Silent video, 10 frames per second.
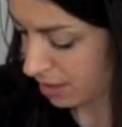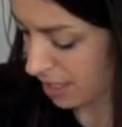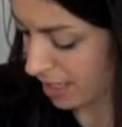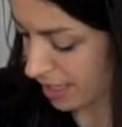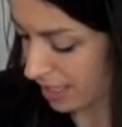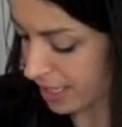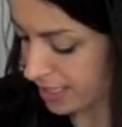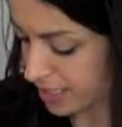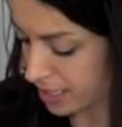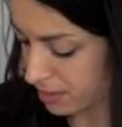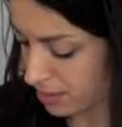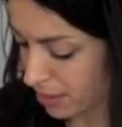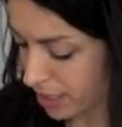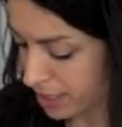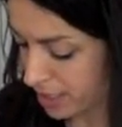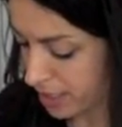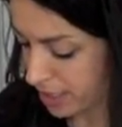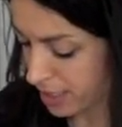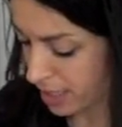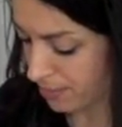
And again, it doesn't